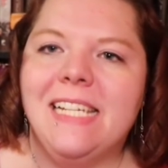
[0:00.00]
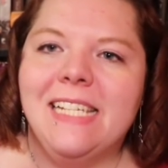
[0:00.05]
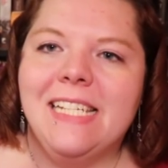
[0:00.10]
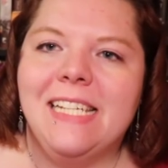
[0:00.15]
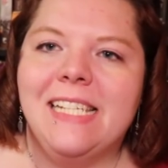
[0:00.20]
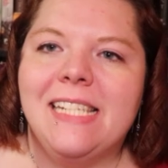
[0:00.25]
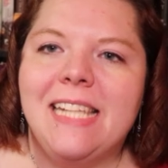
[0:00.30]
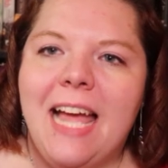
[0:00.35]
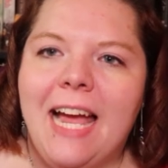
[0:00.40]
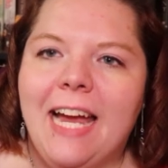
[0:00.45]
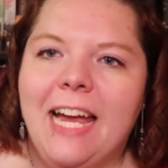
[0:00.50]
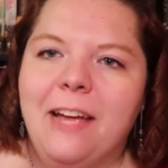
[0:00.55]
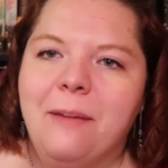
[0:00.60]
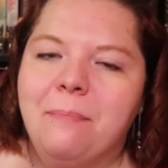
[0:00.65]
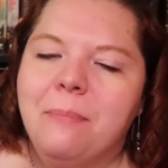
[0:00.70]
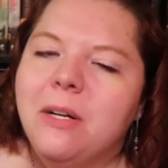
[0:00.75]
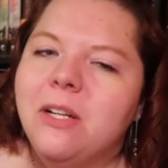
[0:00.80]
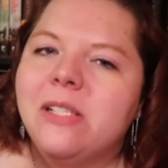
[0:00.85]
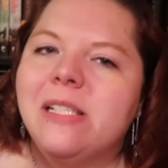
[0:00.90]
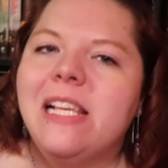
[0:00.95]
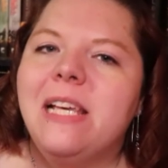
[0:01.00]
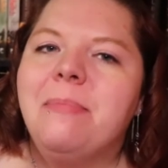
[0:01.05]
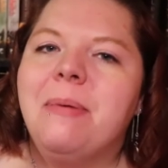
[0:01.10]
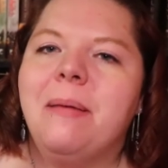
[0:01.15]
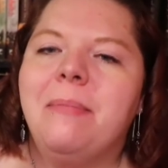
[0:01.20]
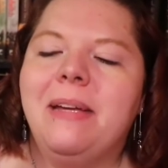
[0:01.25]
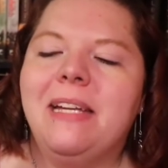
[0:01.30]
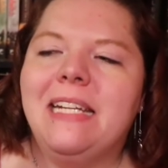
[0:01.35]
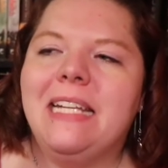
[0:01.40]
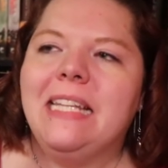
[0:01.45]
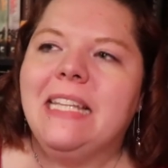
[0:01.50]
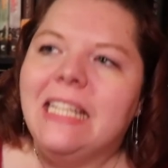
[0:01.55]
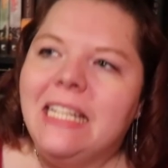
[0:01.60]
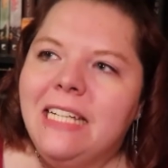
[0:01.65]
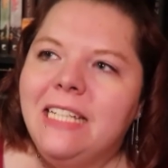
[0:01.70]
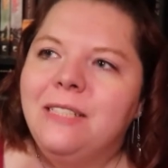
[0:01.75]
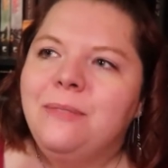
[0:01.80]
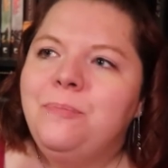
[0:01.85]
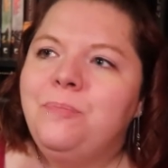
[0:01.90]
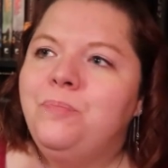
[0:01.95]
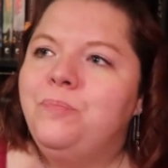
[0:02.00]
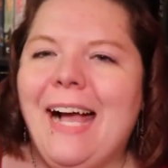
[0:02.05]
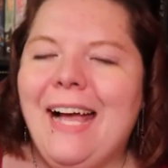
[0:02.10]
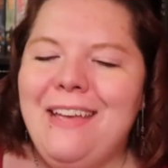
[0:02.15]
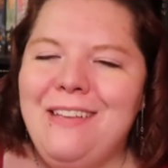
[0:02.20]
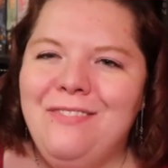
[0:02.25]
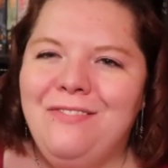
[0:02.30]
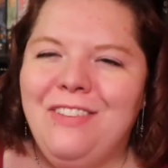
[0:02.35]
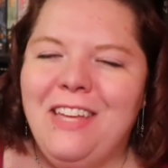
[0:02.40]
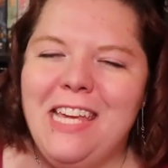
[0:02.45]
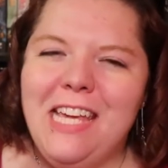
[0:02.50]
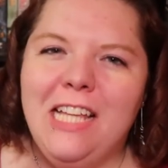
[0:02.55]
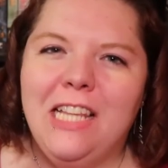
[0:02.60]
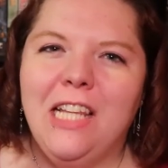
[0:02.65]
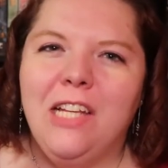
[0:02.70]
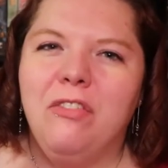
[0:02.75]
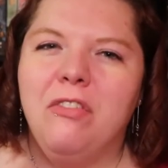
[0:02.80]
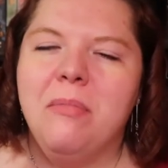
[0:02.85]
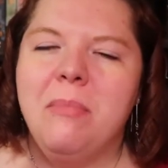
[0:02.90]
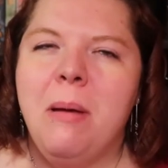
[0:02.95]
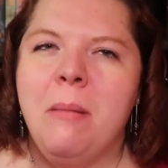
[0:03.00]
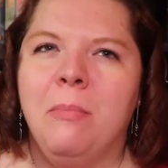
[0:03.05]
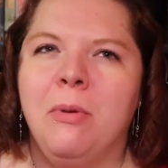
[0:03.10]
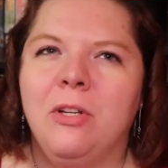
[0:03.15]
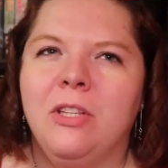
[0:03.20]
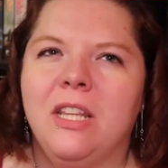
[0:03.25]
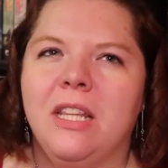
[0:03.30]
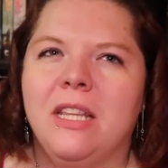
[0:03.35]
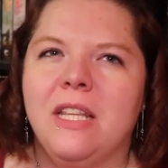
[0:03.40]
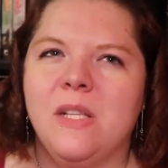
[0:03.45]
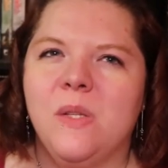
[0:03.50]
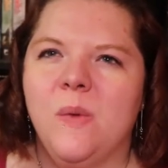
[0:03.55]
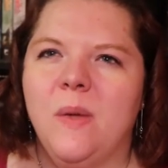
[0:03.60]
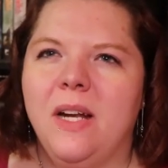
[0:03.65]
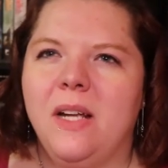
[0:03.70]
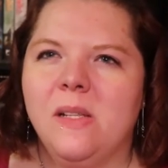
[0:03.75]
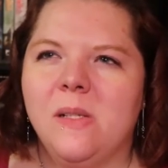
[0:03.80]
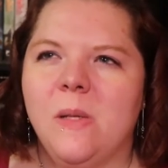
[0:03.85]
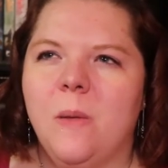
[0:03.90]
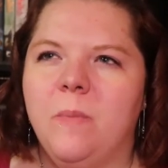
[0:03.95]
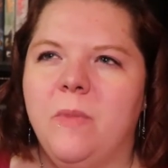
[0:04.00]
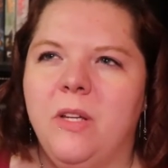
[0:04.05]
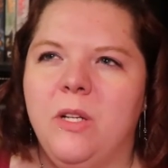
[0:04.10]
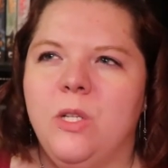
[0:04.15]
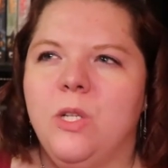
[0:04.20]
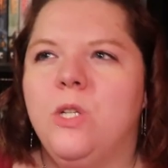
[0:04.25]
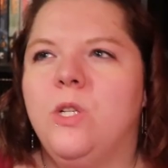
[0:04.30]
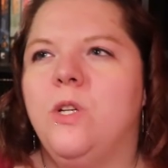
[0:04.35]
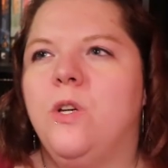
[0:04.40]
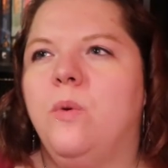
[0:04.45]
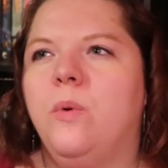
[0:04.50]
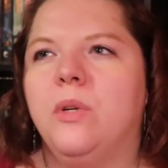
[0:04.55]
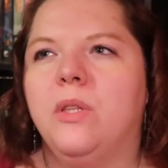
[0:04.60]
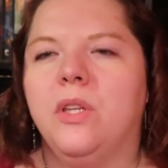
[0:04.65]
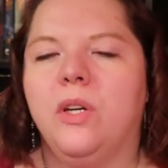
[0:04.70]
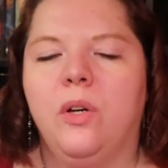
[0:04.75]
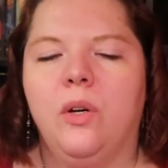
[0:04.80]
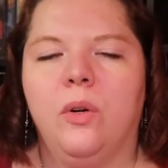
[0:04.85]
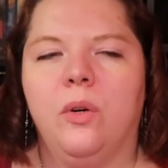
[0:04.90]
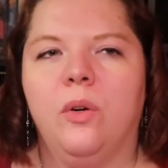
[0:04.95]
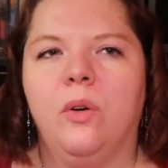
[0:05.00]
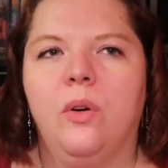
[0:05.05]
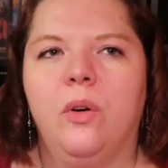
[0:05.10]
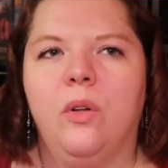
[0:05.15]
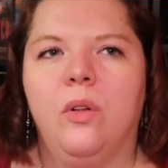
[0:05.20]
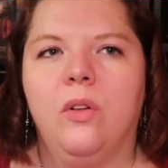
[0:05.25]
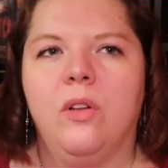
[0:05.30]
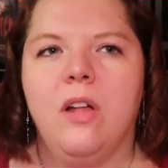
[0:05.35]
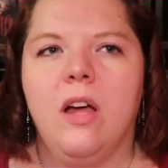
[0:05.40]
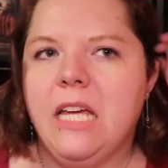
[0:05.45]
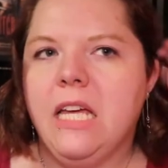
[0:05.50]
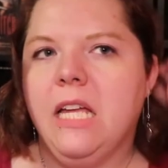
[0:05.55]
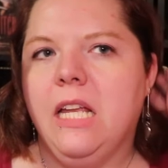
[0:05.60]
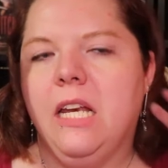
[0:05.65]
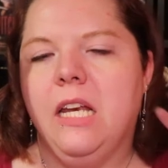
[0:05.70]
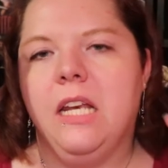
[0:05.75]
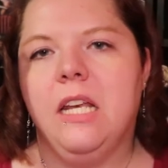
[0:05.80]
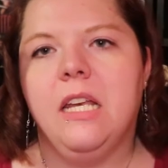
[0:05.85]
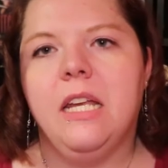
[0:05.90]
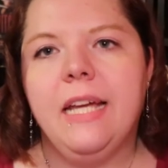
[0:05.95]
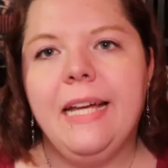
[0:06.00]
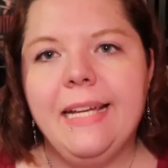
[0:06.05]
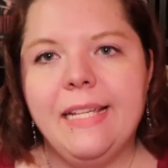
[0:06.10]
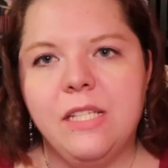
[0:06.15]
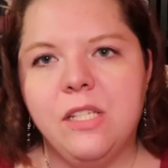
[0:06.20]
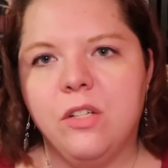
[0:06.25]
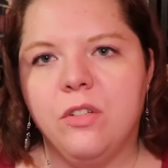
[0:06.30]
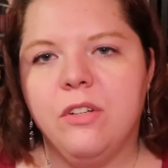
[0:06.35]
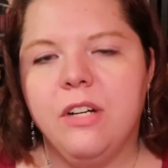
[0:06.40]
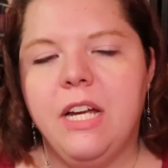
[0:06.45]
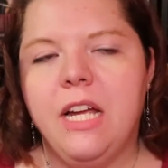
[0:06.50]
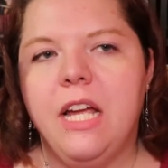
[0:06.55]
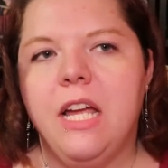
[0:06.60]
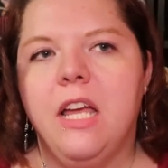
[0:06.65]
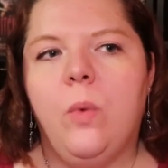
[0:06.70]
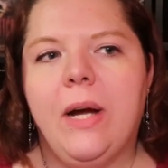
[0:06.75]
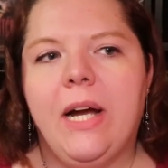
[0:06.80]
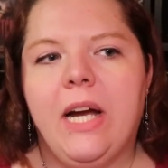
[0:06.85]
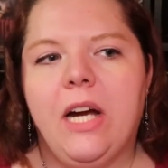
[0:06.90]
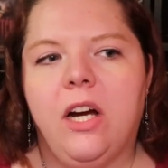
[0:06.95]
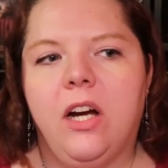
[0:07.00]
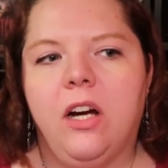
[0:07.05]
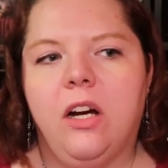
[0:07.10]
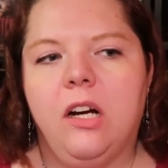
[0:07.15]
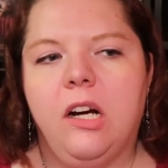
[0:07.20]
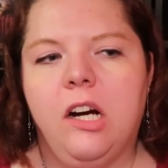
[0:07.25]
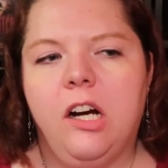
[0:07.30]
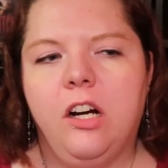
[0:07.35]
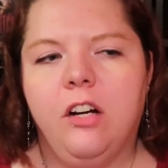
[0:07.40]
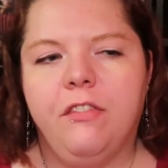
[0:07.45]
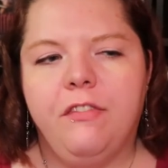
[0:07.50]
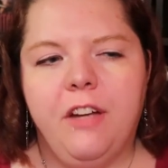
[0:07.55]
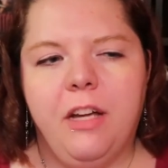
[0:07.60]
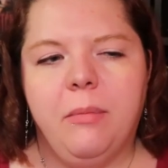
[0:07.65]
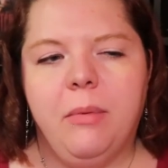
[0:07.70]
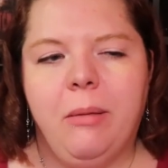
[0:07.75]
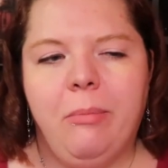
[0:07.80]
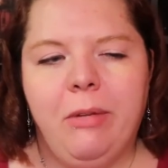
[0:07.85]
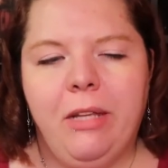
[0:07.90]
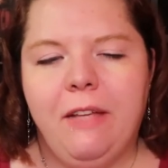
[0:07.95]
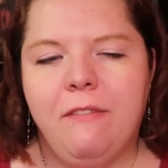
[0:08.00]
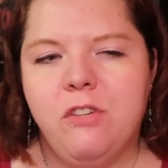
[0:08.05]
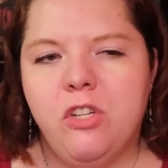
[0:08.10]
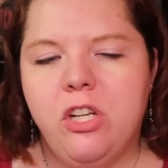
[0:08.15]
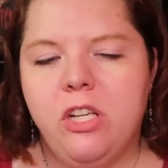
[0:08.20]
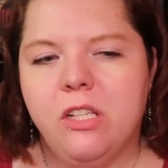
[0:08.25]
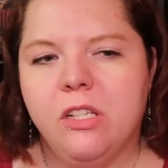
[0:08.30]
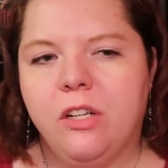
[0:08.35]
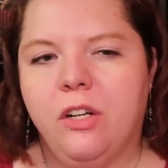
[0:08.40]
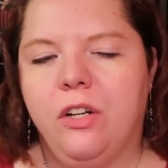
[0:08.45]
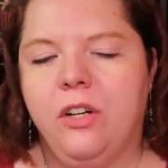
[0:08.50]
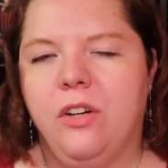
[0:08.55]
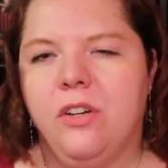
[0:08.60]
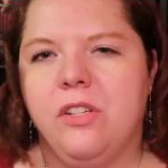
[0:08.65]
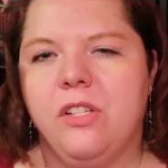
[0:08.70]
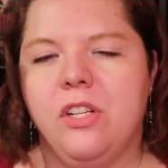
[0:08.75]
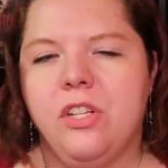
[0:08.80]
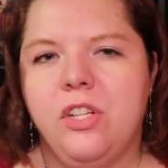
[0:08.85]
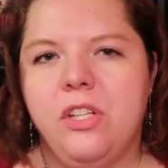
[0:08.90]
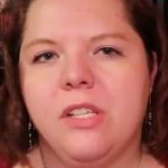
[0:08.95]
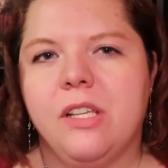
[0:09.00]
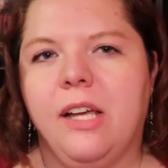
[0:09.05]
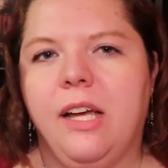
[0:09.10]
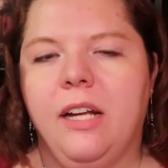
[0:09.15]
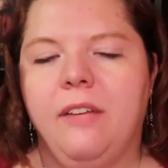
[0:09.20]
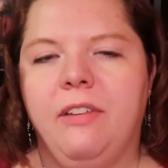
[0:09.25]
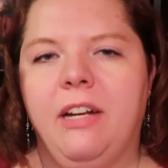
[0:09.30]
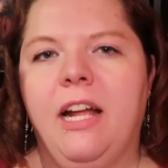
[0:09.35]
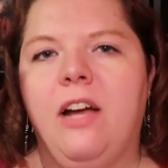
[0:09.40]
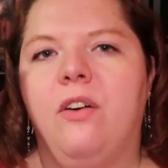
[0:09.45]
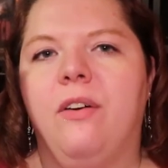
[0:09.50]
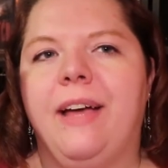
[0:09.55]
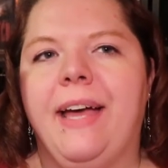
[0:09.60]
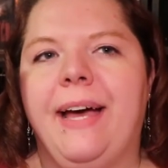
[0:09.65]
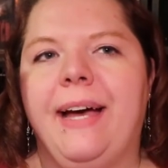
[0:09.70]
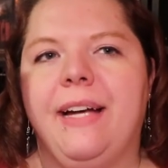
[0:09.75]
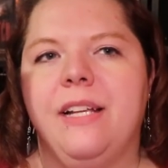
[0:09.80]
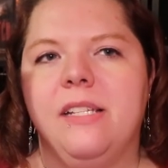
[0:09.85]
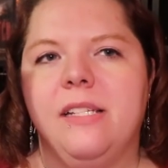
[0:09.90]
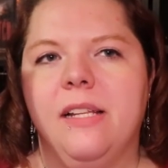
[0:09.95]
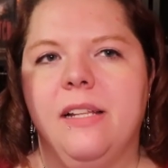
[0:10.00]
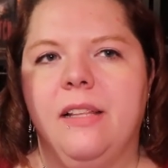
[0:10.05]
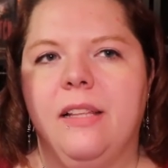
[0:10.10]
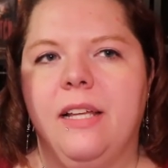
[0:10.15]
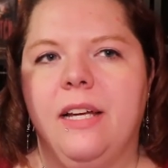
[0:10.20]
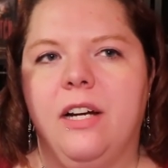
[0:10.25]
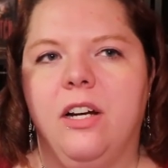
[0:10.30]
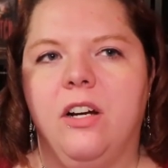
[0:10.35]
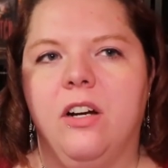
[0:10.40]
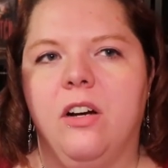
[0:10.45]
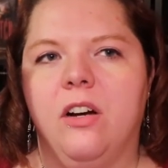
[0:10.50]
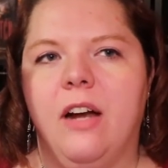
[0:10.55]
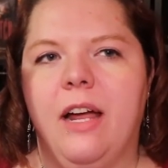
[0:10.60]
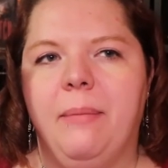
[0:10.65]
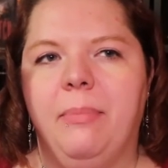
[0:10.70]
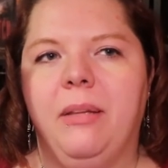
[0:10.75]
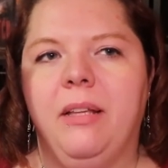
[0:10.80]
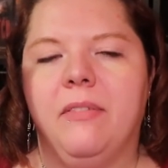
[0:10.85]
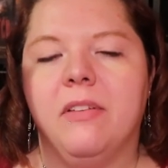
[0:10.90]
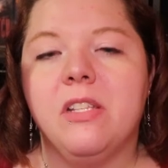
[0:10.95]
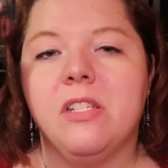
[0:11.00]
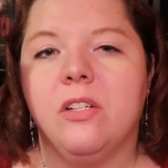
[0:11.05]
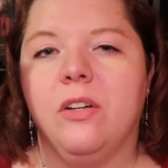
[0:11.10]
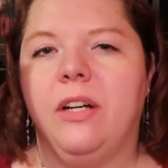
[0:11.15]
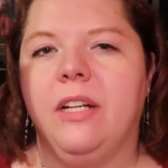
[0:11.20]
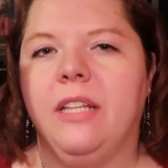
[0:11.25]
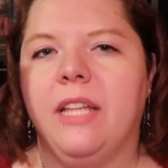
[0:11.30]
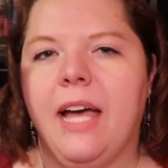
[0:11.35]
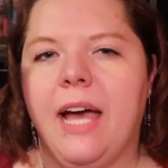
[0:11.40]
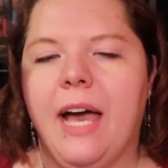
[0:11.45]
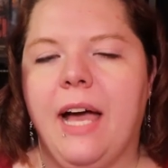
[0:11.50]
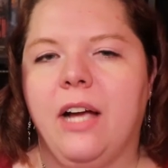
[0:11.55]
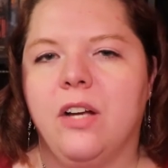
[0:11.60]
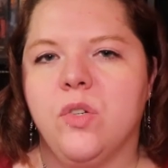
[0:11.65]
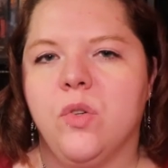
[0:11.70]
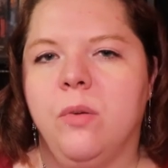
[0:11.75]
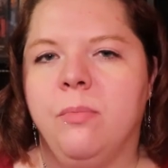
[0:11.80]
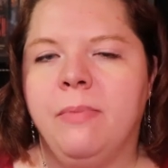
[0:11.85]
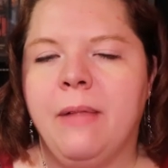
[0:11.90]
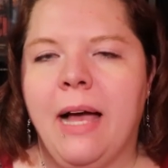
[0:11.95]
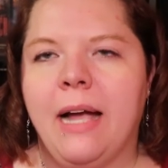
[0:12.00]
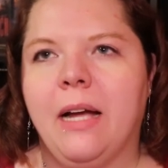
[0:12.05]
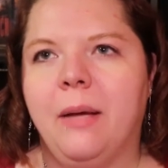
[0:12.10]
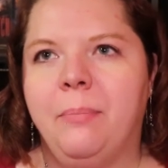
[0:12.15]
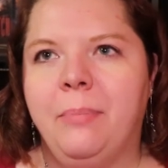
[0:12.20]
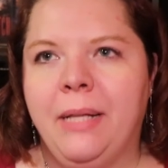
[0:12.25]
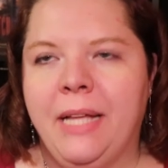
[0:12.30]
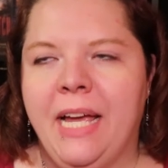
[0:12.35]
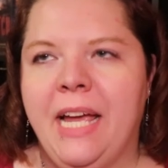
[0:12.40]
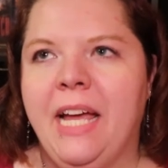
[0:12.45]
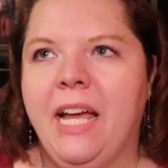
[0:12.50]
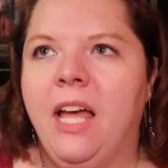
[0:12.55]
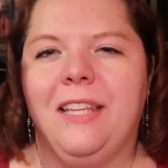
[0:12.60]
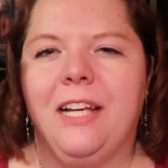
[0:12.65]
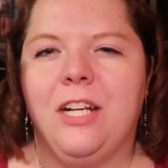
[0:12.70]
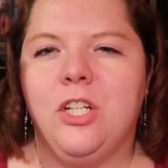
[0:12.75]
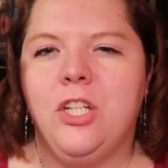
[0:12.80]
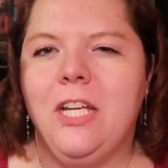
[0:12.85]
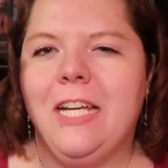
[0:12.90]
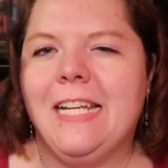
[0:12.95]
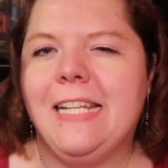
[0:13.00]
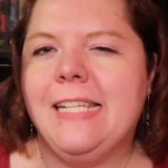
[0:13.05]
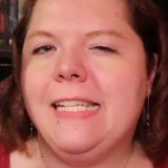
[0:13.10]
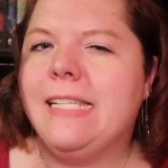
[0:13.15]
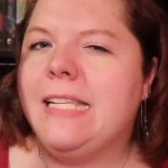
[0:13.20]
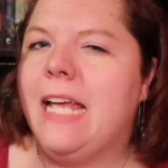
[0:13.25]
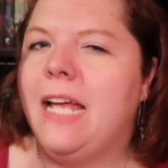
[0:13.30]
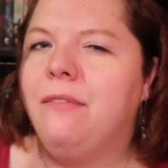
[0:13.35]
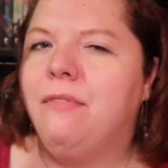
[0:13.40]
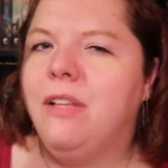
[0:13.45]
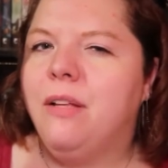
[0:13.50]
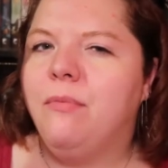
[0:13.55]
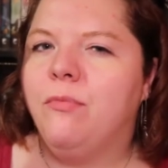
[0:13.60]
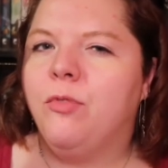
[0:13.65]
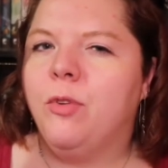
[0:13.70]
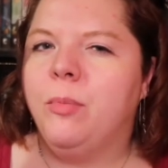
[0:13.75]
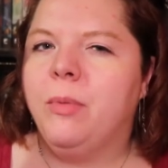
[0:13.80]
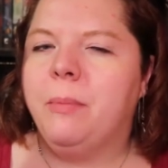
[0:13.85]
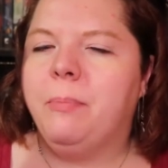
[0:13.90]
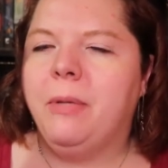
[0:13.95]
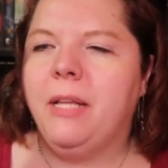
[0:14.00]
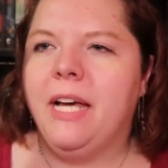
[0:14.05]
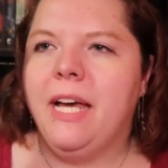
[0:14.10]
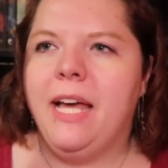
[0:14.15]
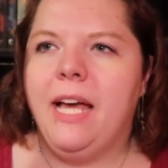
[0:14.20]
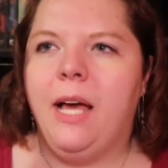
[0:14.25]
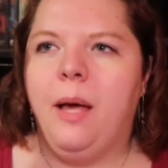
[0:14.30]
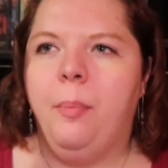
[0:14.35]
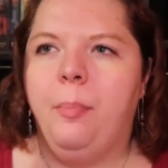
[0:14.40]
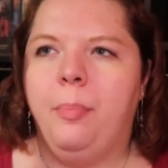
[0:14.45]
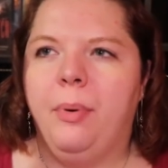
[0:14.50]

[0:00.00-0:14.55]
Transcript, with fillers: is I Am Mercy by Mandy Lynn. I vaguely remember that this one has something to do with a girl in history where her family believes she's cursed and she's kind of an outcast and there, I believe it's during the actual Black Plague. Like she can save them from the plague